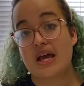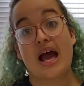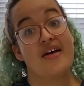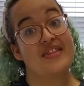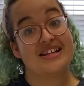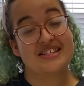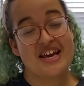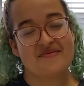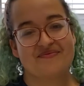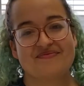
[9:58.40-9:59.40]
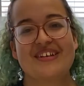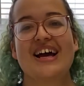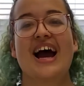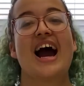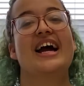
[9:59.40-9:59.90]
And that's it.
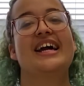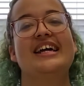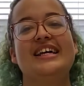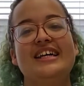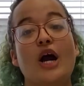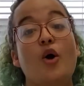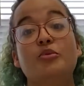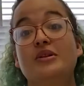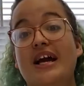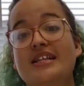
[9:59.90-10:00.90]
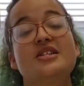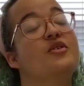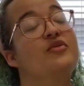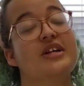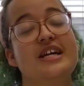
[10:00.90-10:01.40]
I hope you liked it. Don't
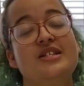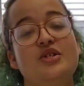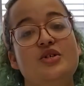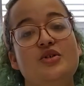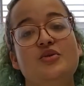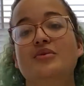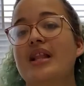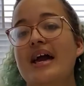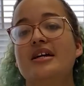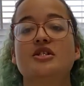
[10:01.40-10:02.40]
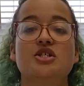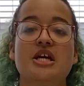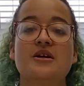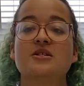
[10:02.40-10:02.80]
forget to like, share, and